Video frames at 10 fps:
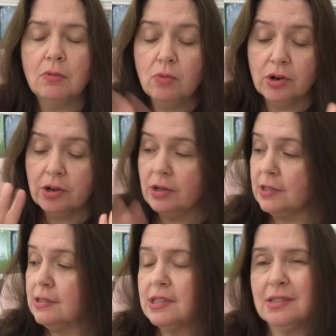work
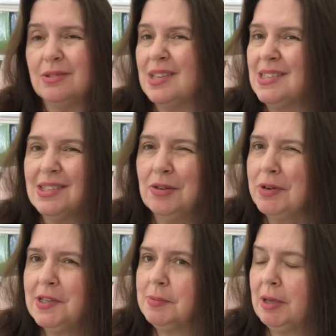on a
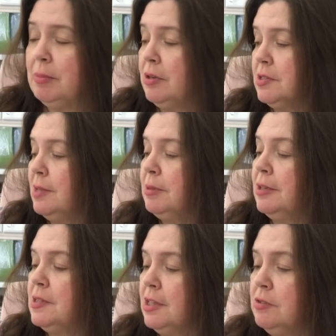series maybe or
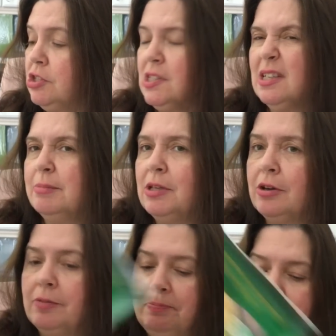something. So just let me know.